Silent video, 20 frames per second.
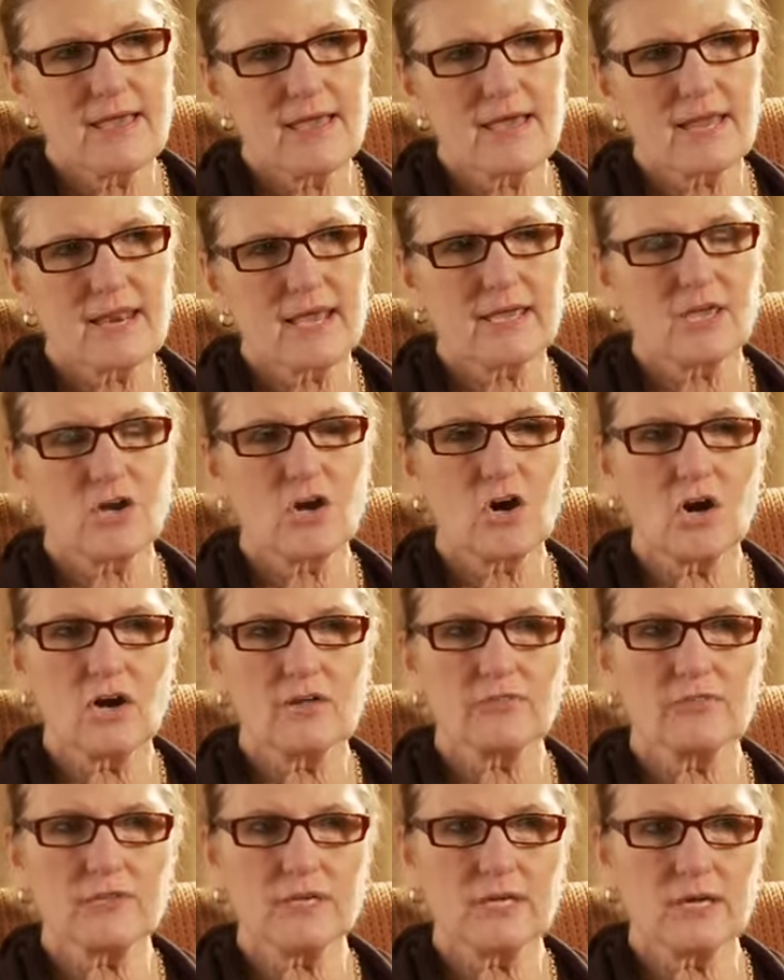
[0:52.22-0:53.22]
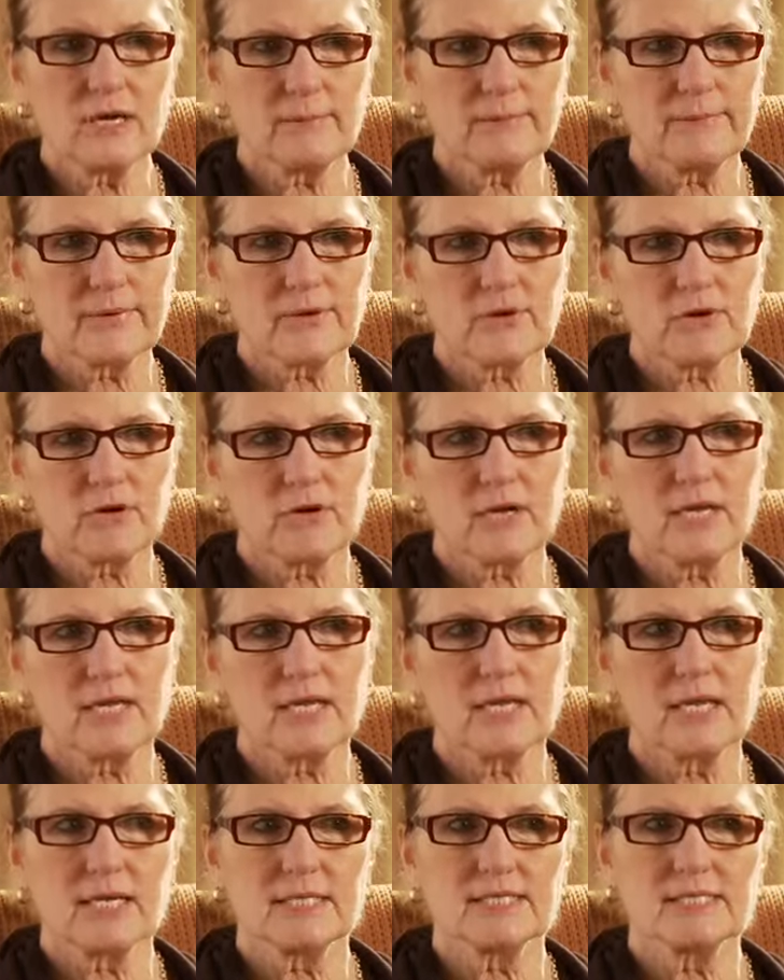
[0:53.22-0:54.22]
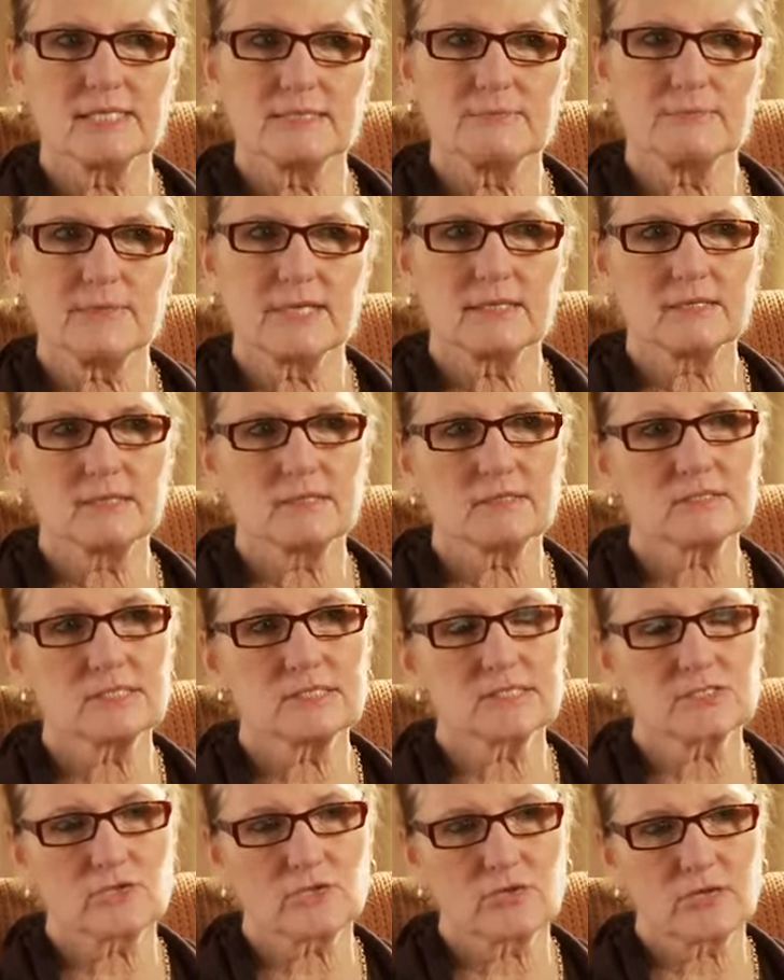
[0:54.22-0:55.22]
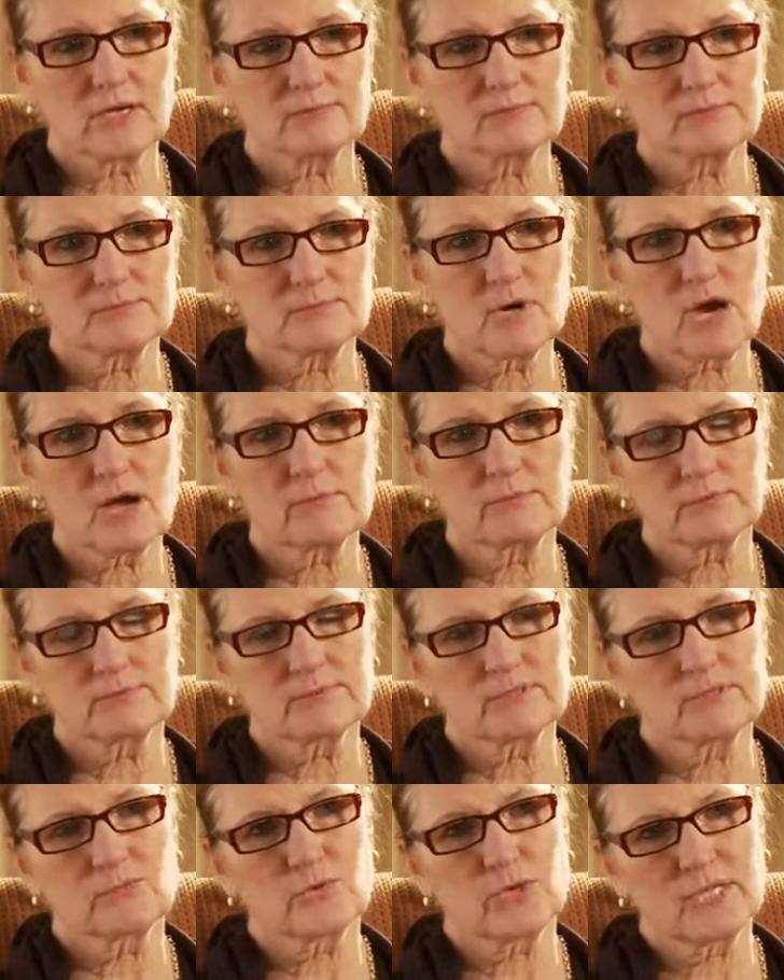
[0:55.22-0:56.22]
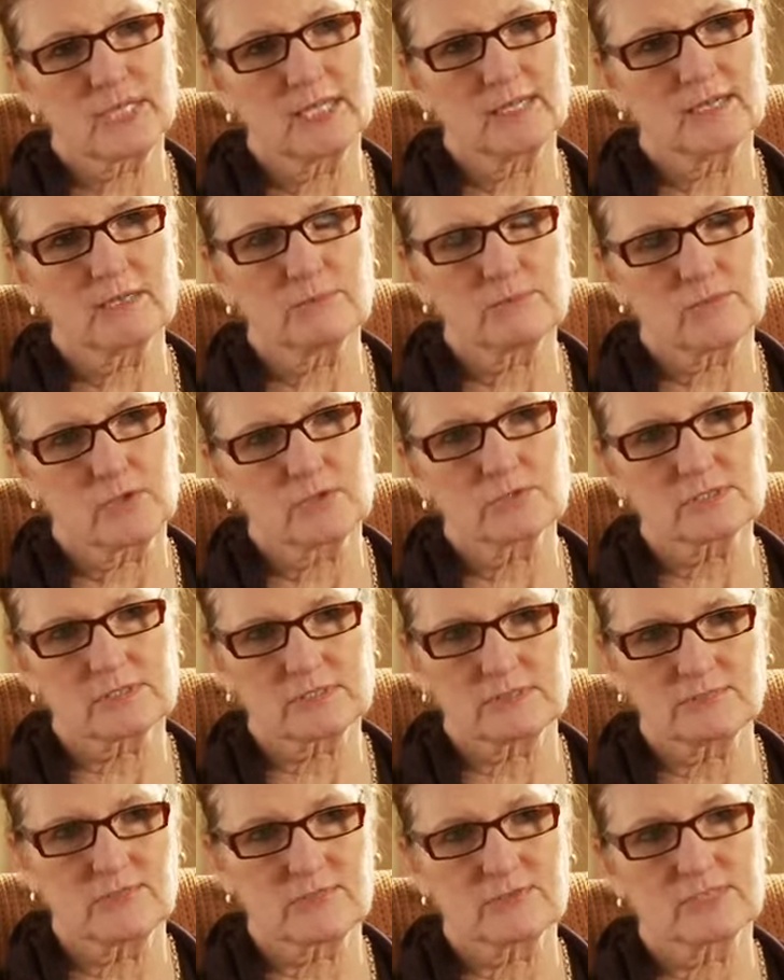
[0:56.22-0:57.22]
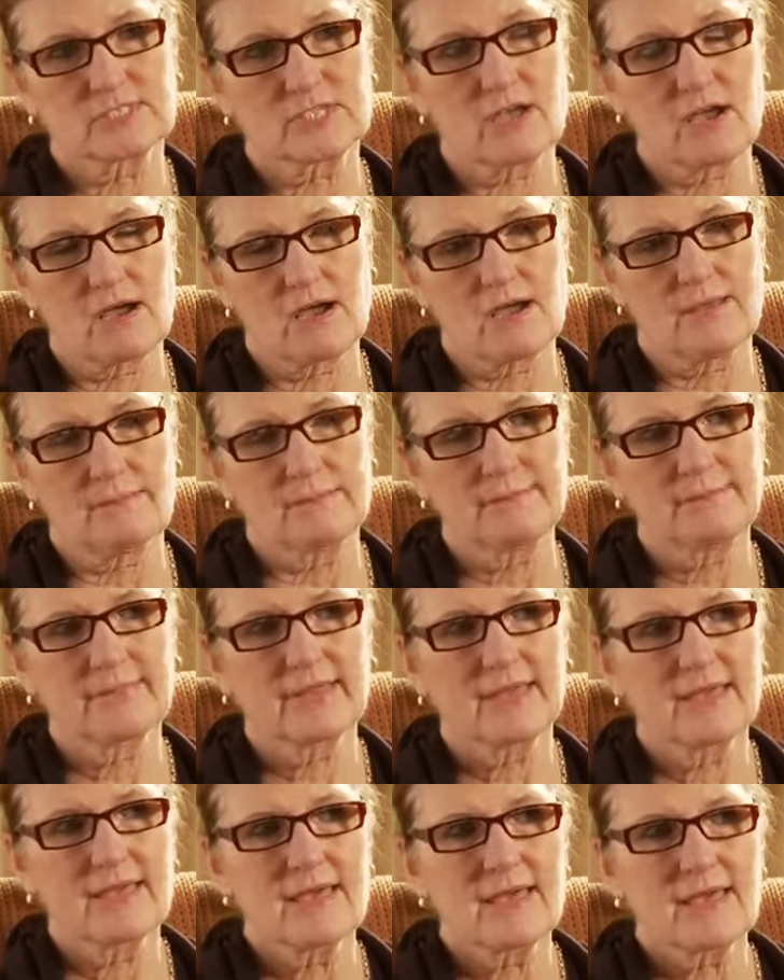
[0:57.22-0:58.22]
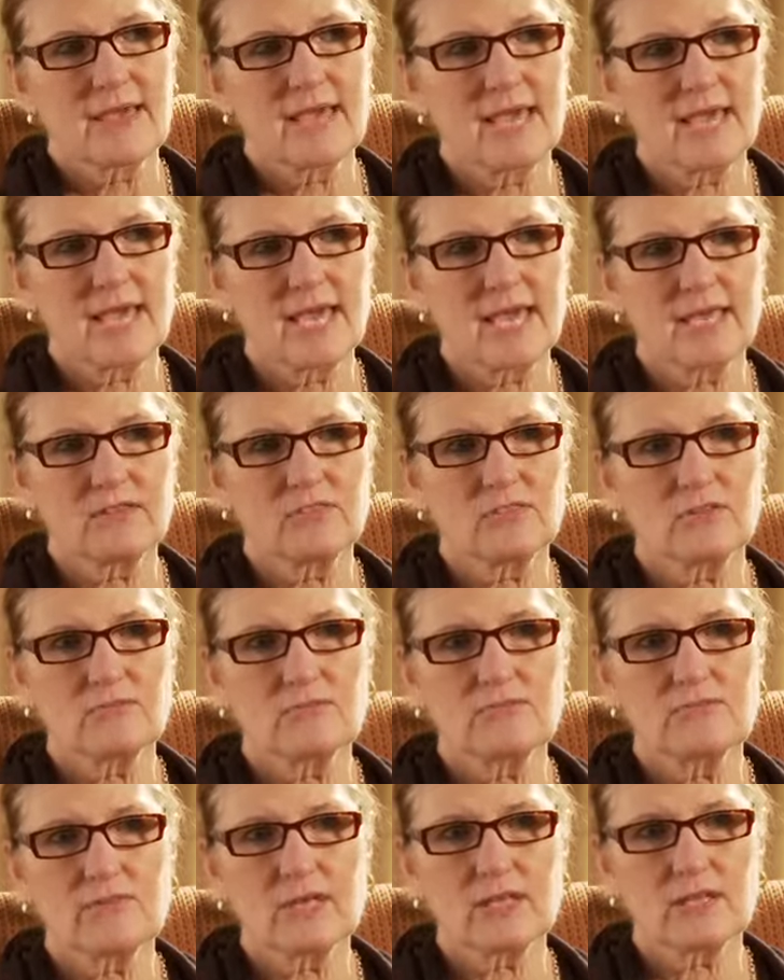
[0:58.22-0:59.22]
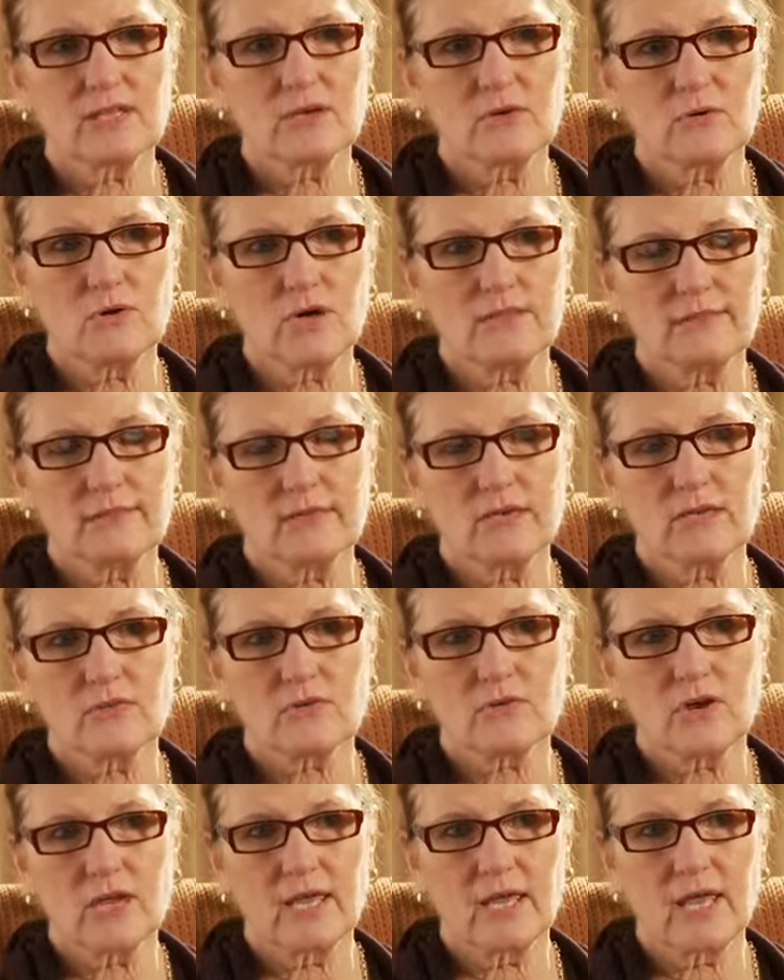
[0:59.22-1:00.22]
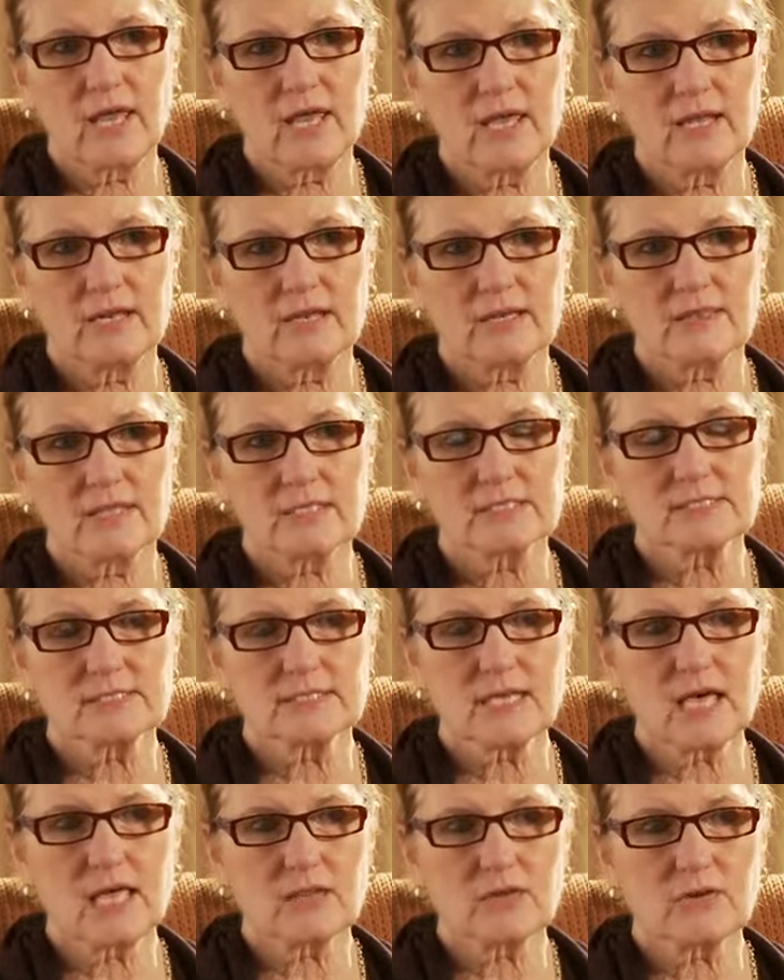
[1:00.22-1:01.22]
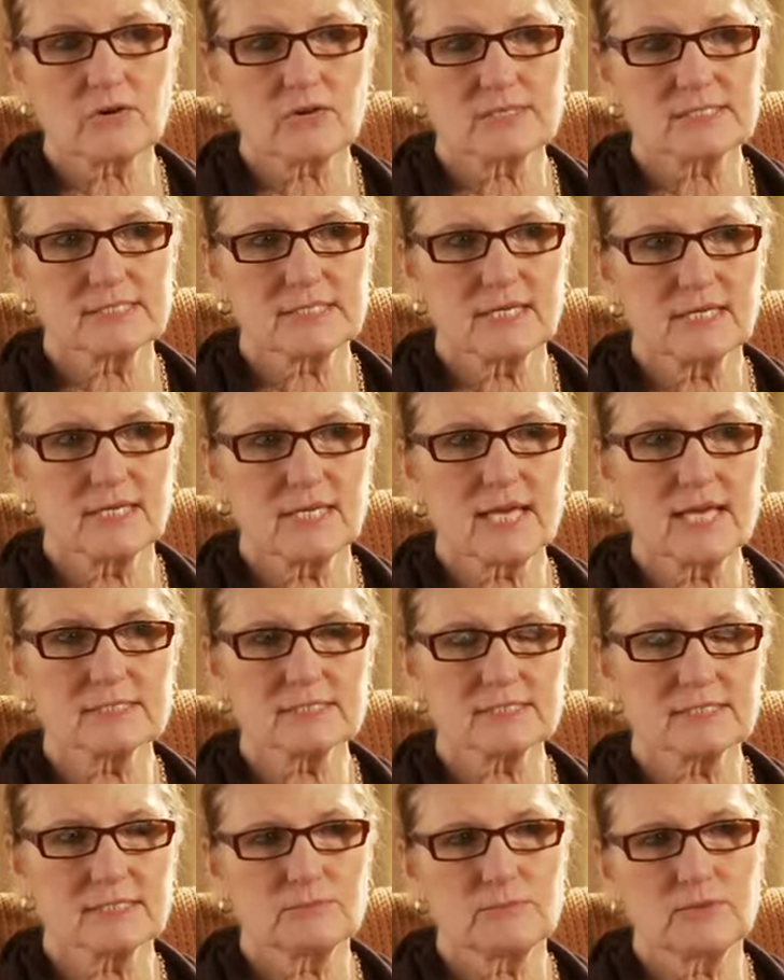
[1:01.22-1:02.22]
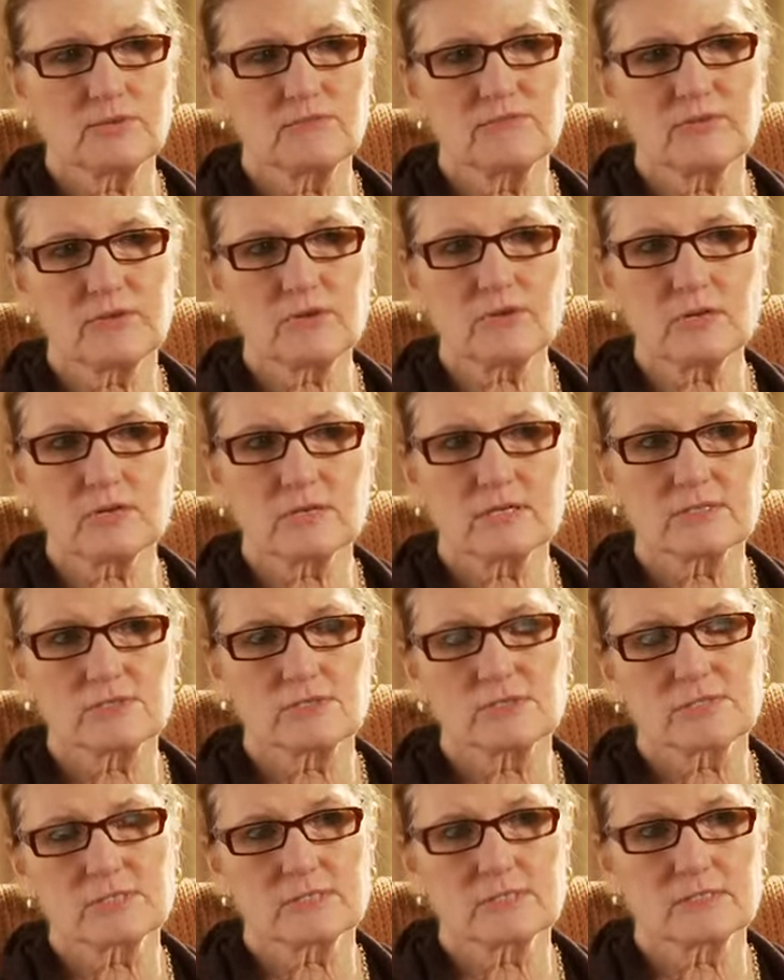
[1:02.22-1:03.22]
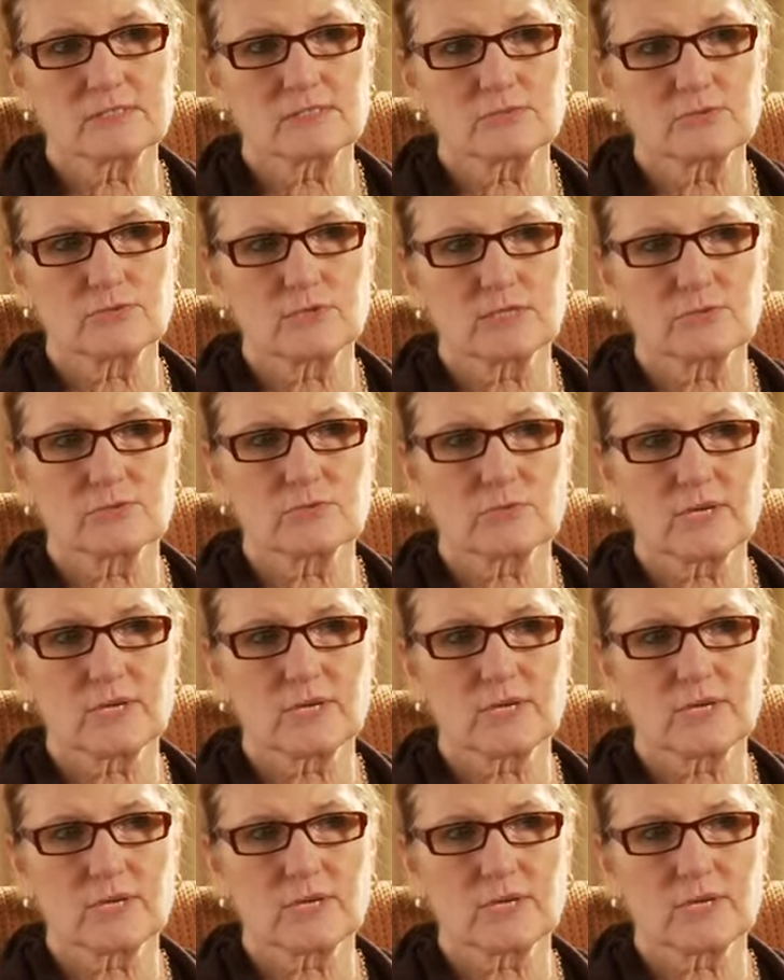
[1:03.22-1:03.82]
And I called the number and I did my little script, probably reading it most of the time. And the fellow on the other end, the seller, said yes, he'd be very interested in doing a